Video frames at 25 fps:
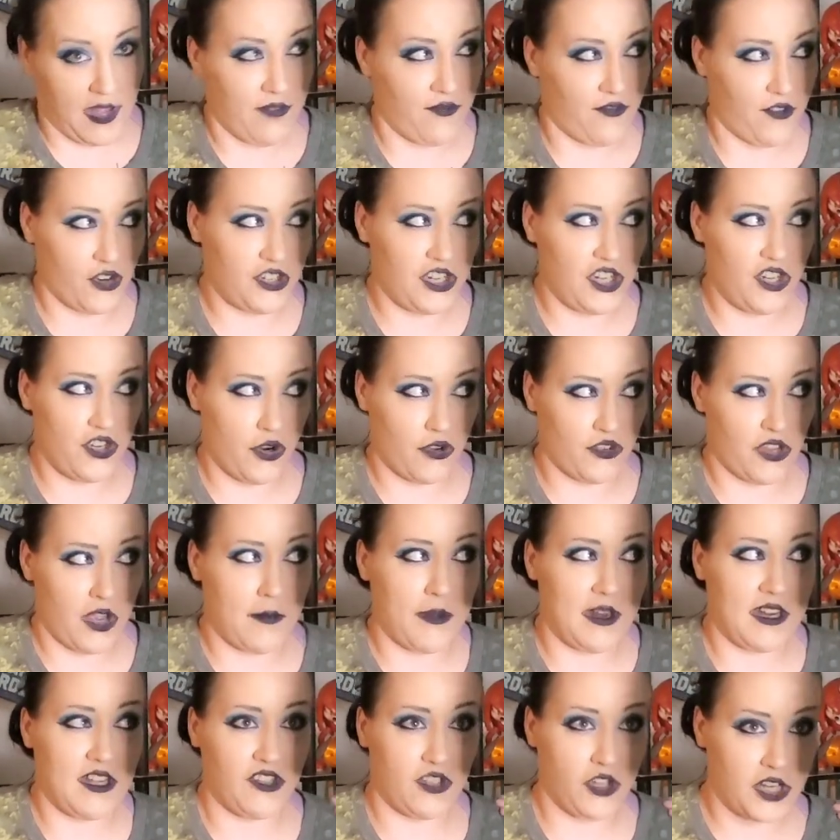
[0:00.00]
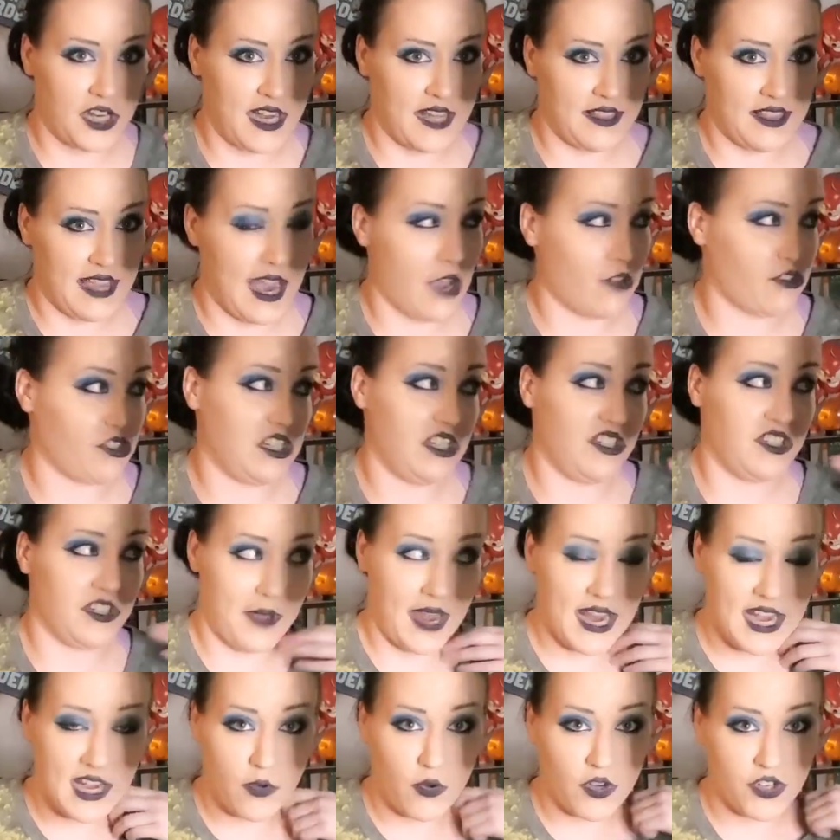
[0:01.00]
And first he shows up and he's looking at the house and he's
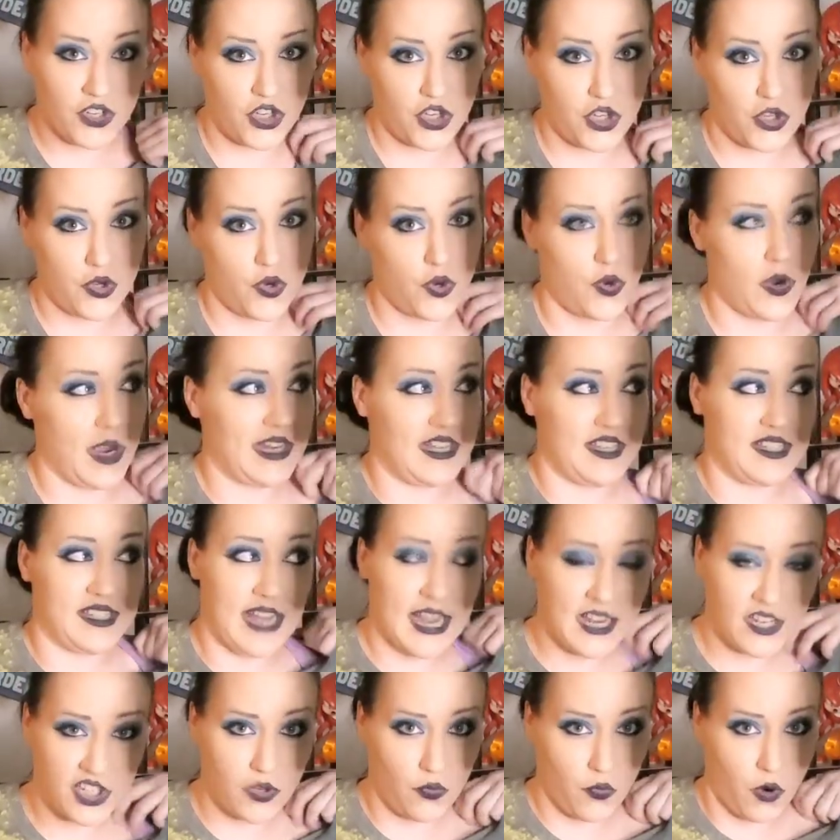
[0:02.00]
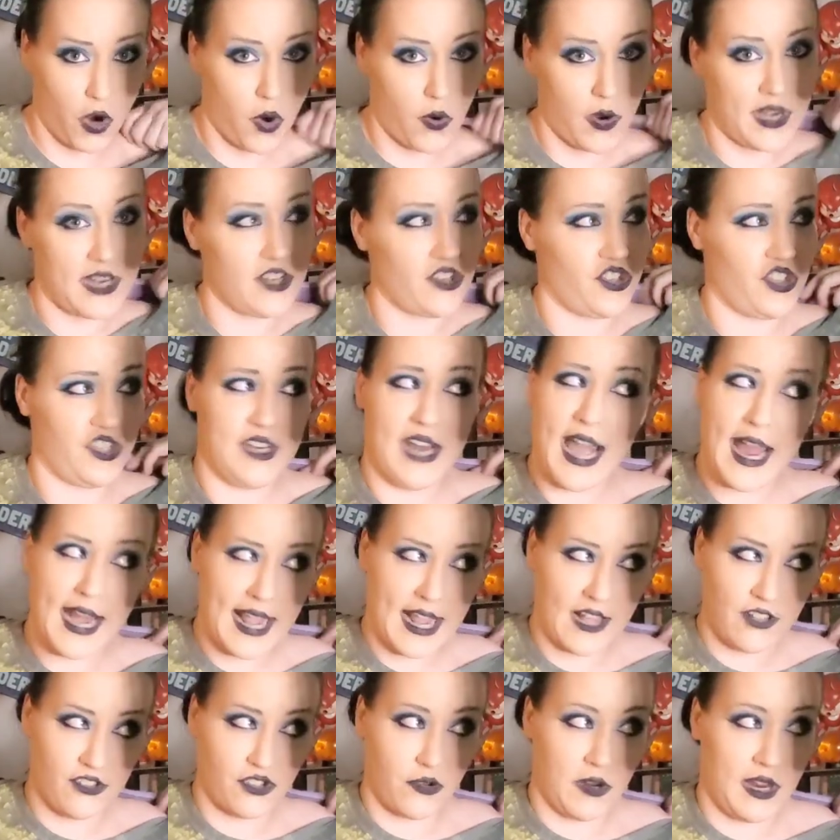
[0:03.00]
debating what to do. And he's texting Rowan and she's not
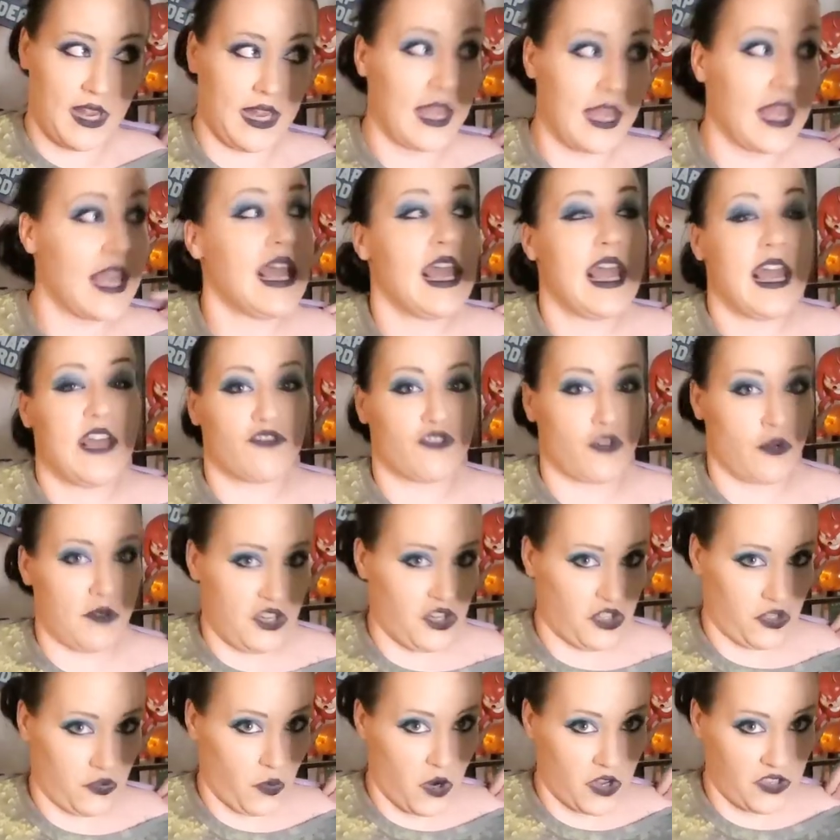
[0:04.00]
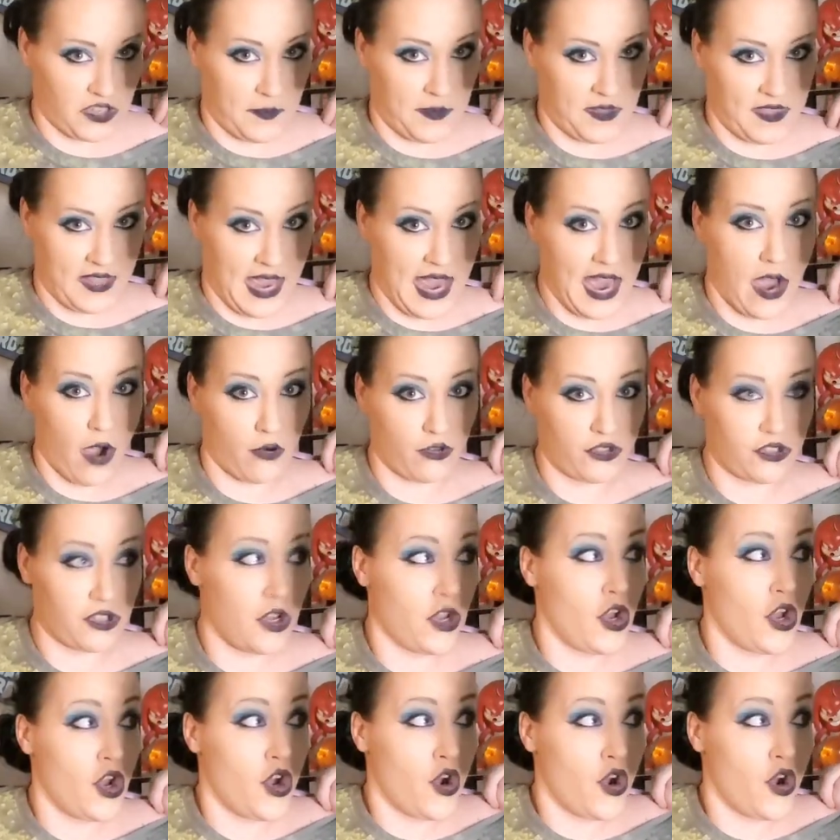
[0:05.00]
answering. So he just runs up in the house.